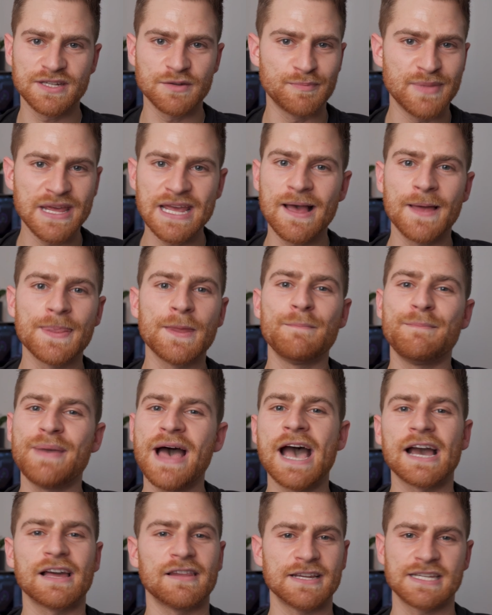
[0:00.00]
to being on the
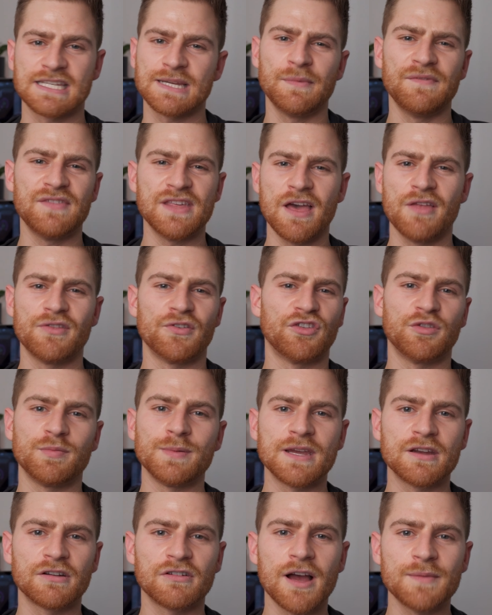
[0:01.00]
back like some of the other
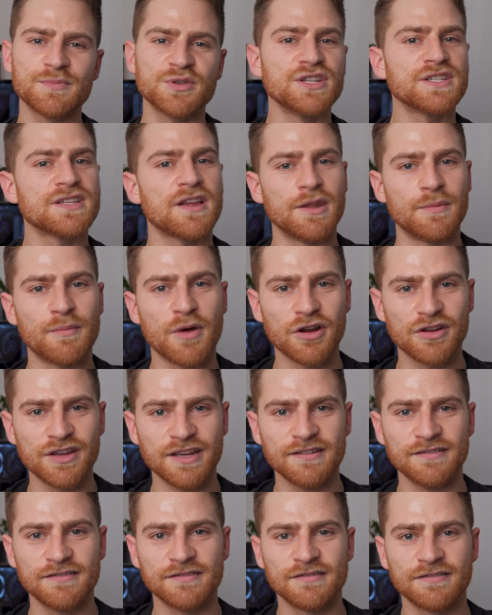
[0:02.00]
speaker options on the
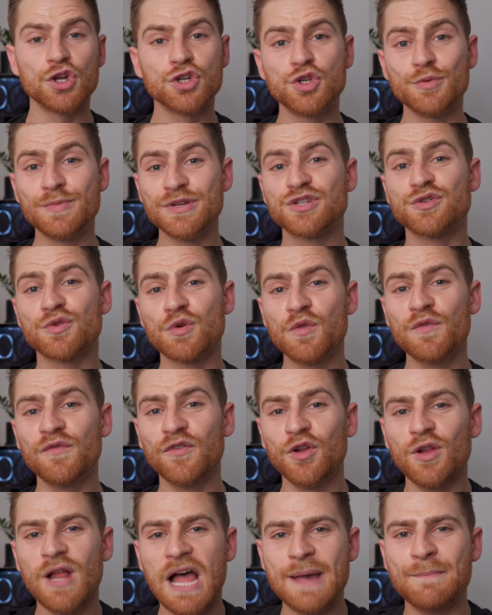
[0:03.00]
market. To be
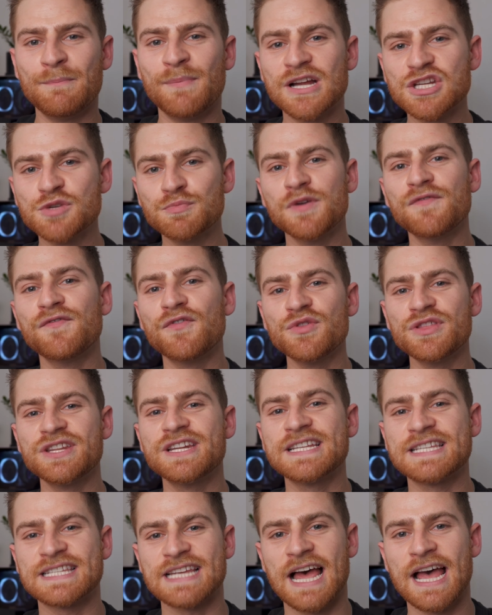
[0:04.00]
truthful, I much prefer the
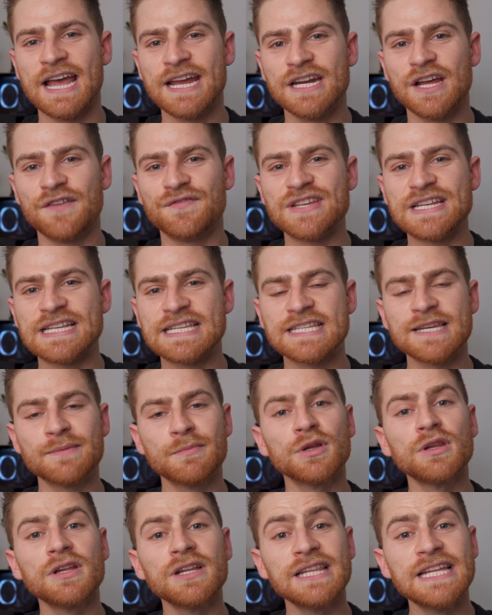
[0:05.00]
design of the
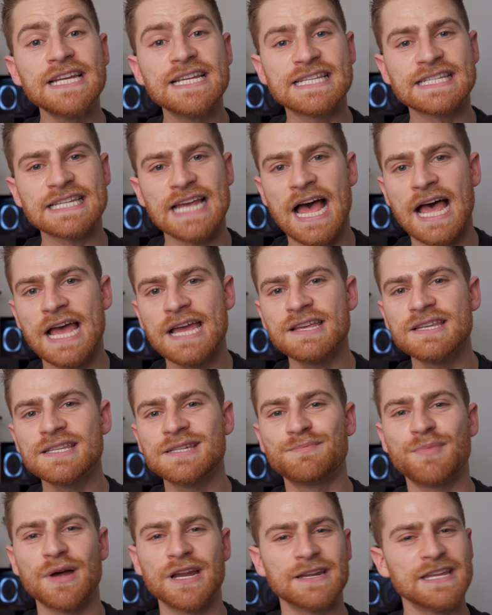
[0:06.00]
similarly
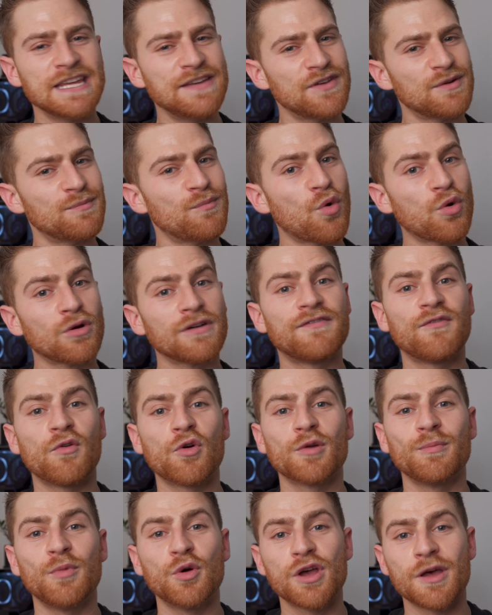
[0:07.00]
sized but even more
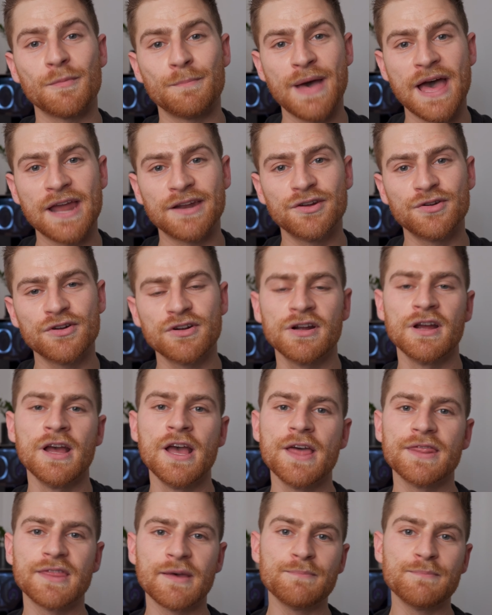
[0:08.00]
affordable competitor, the